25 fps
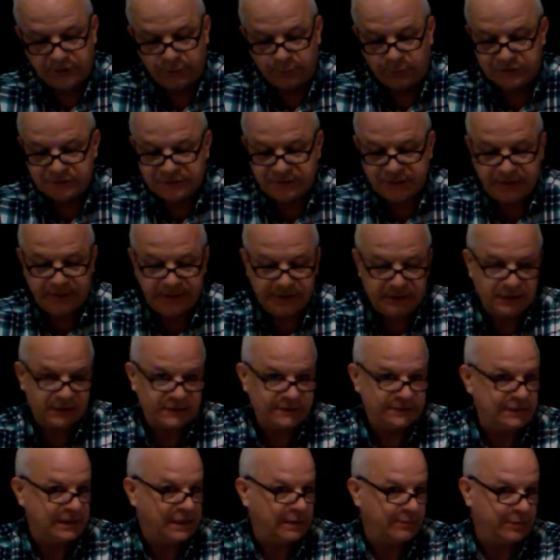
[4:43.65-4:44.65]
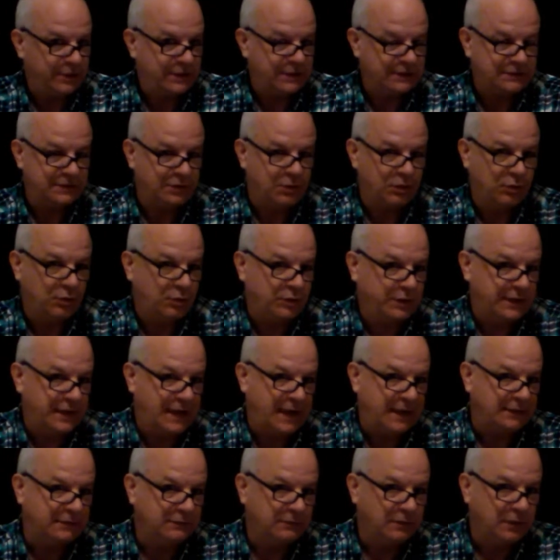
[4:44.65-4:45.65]
He wasn't in us yet because the whole, he
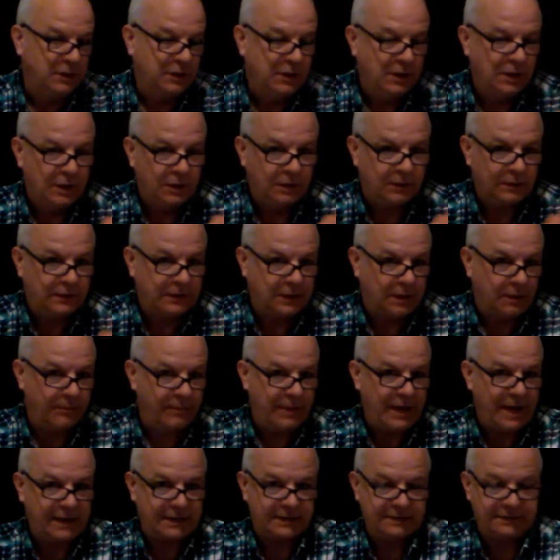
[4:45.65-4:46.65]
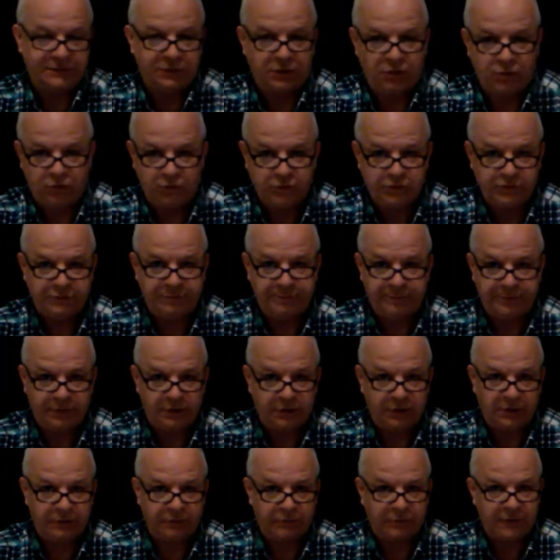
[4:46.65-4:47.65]
hadn't come back as the Holy
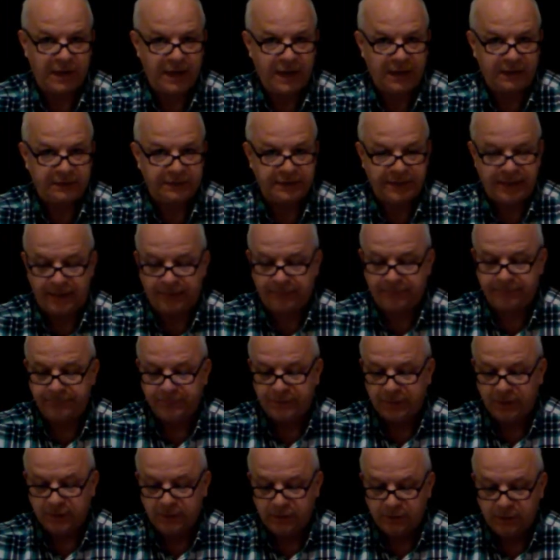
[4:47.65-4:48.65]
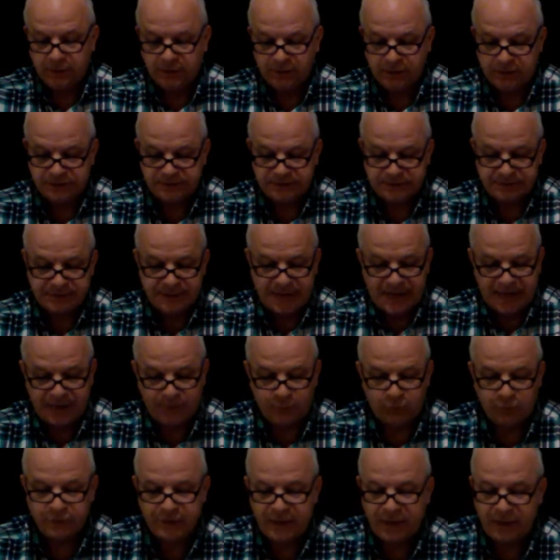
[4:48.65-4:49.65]
Spirit of God yet. he says,
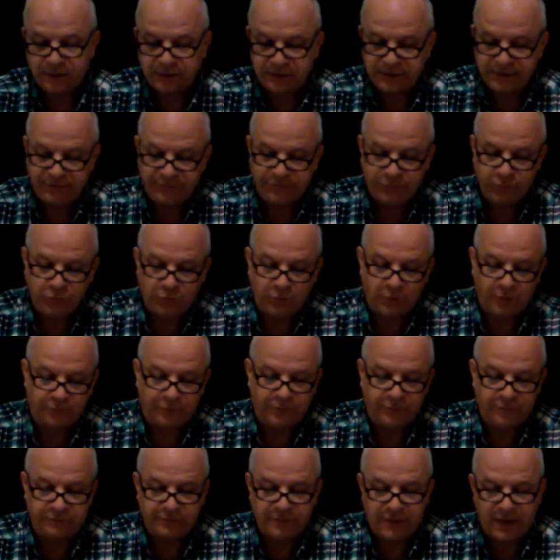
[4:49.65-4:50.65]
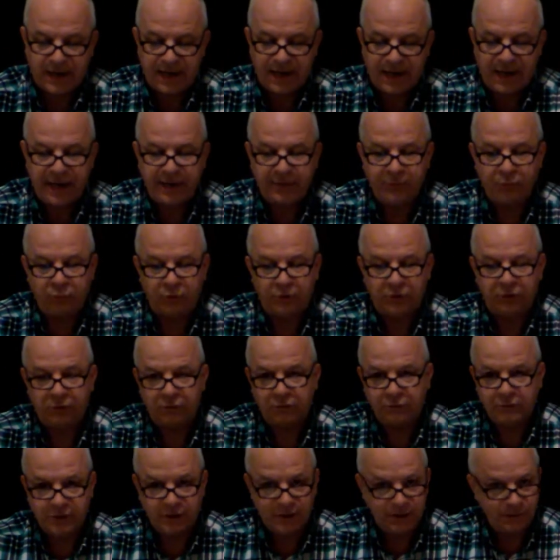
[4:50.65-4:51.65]
I will not leave you orphans. I
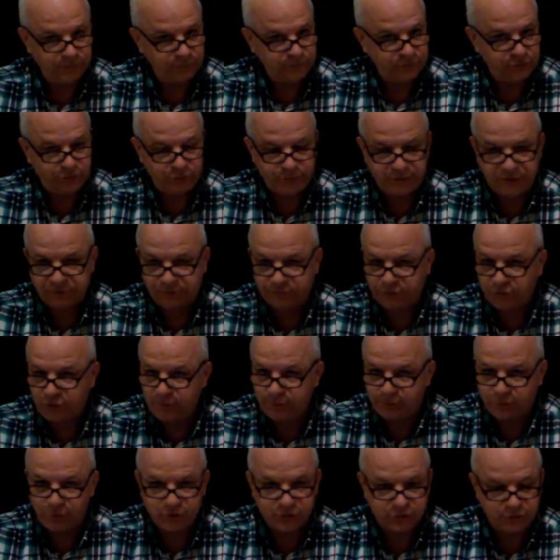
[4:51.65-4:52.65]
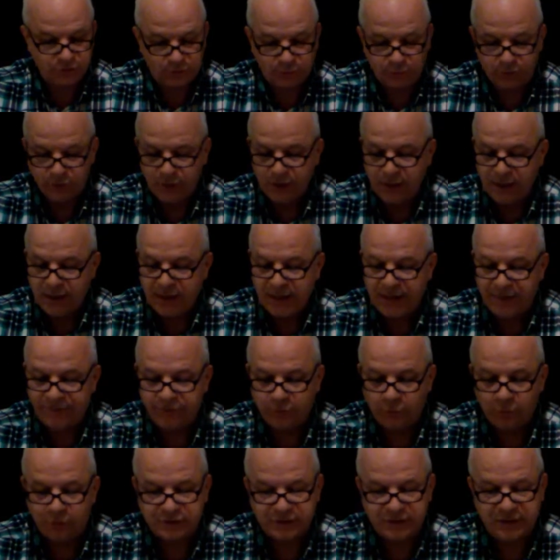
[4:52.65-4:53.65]
will come to you. That's very personal.
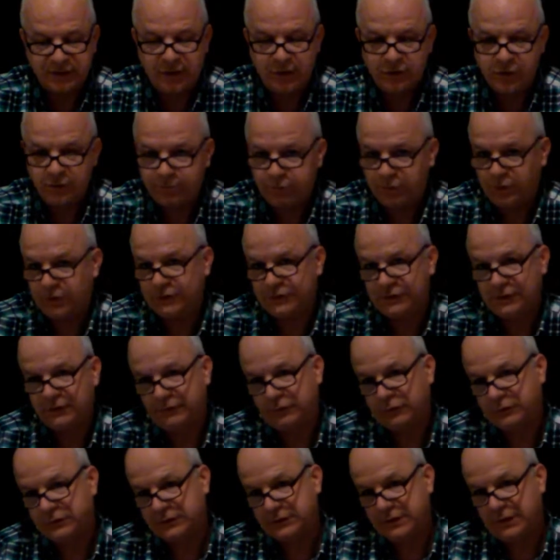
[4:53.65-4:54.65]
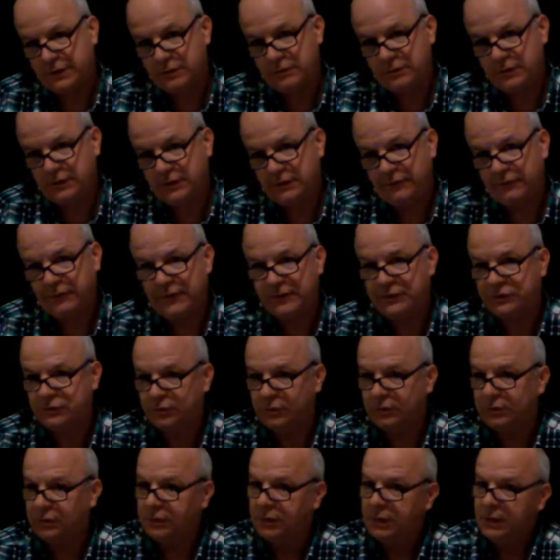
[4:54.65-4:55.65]
If it was another person, if it was another
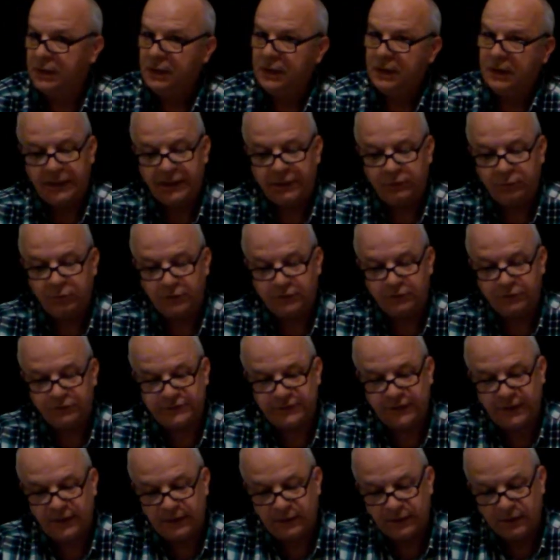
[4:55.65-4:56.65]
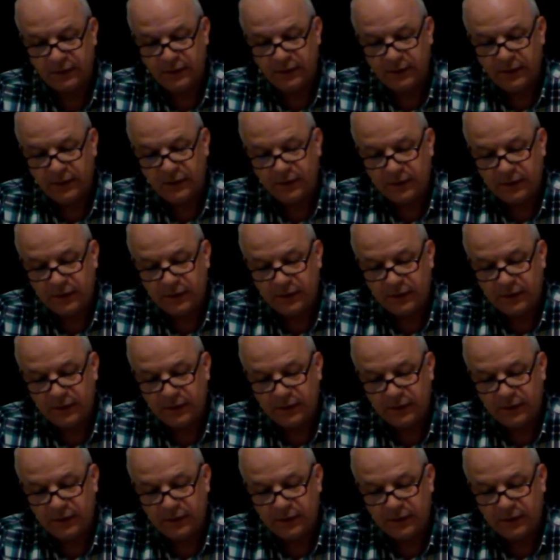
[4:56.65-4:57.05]
individual, he would have said,